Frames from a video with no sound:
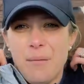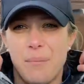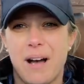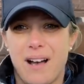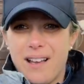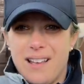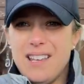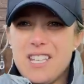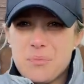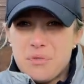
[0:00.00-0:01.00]
But
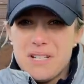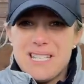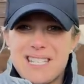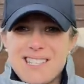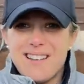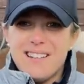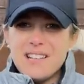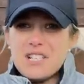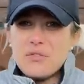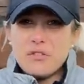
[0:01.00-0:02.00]
it's pretty
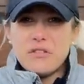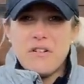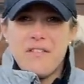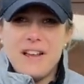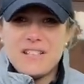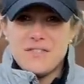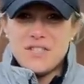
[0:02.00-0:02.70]
stylish for a reflective